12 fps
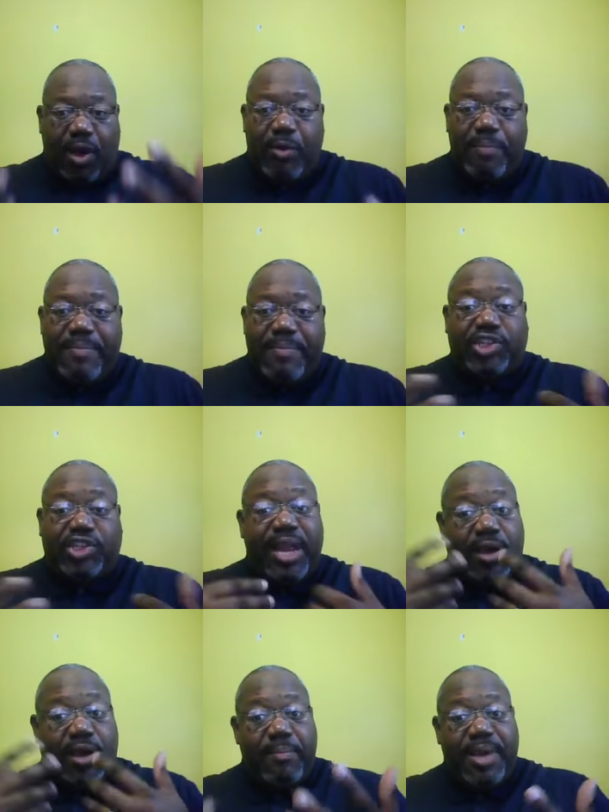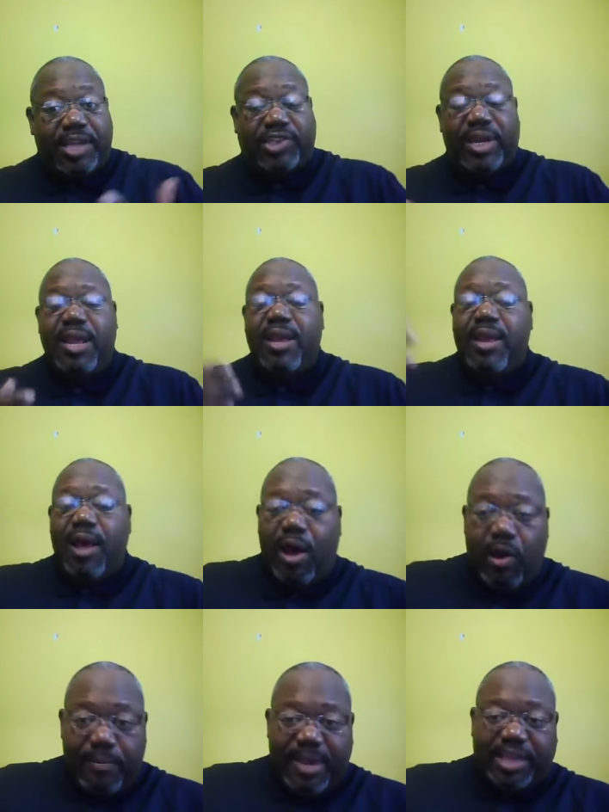of omission and commission.
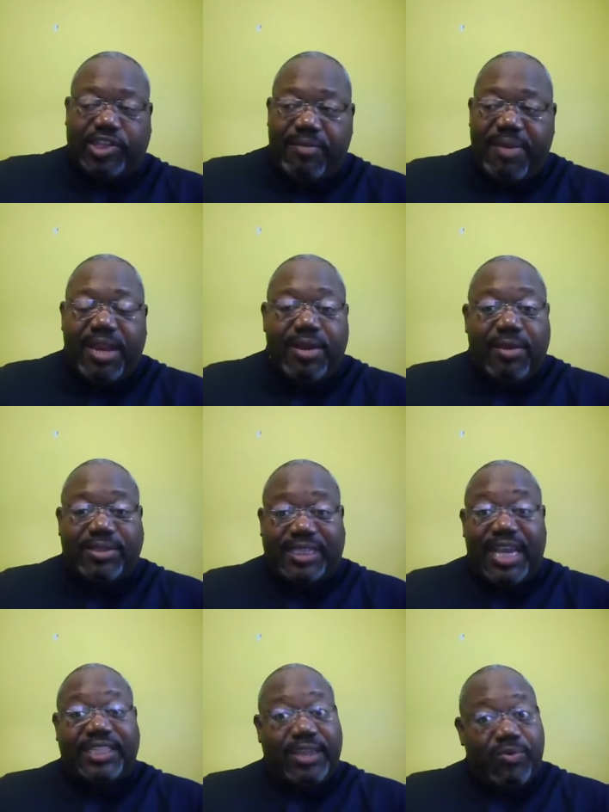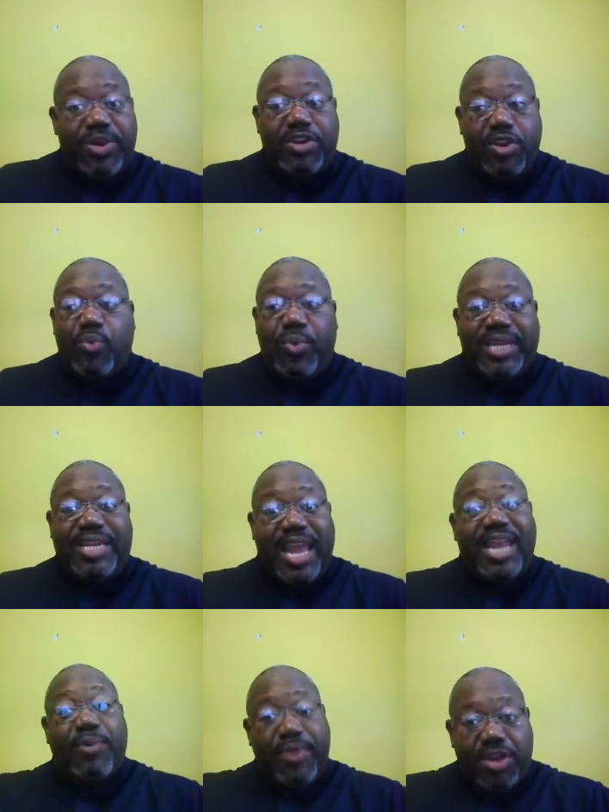Omission meaning those sins that we knew we
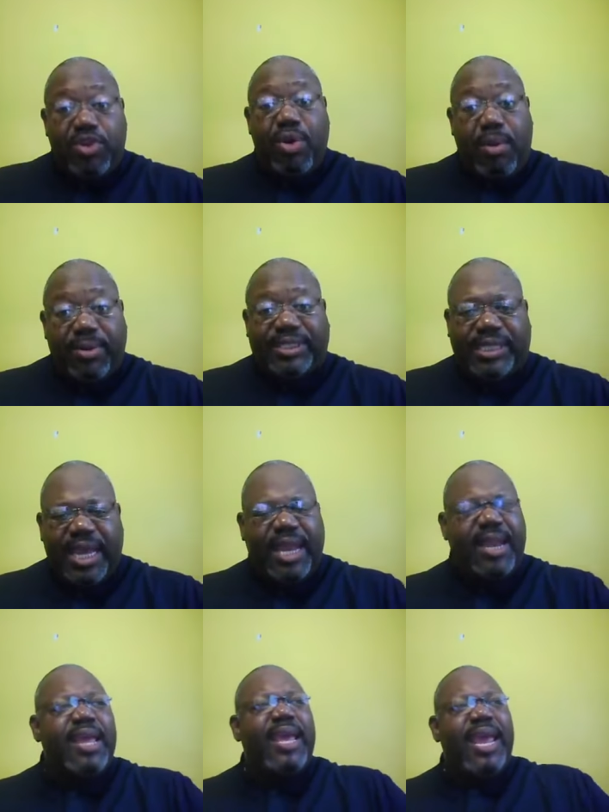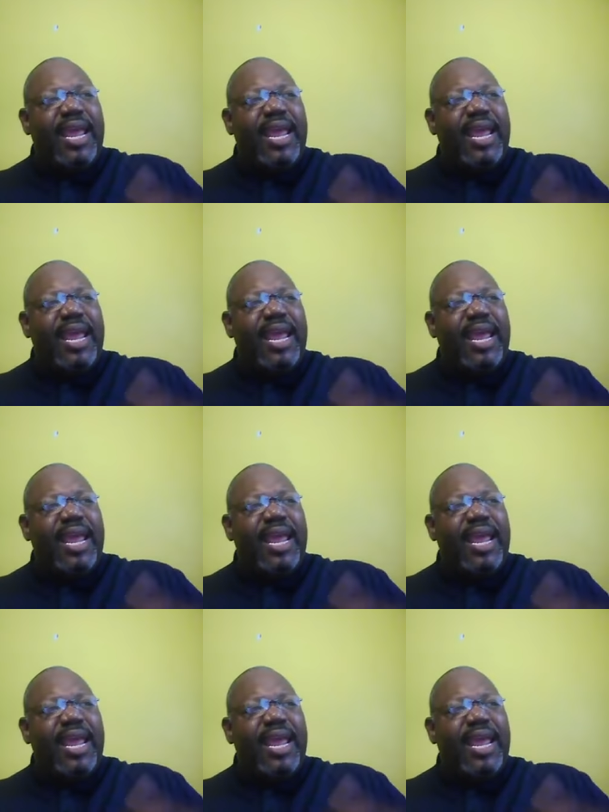did and we knew it was sin.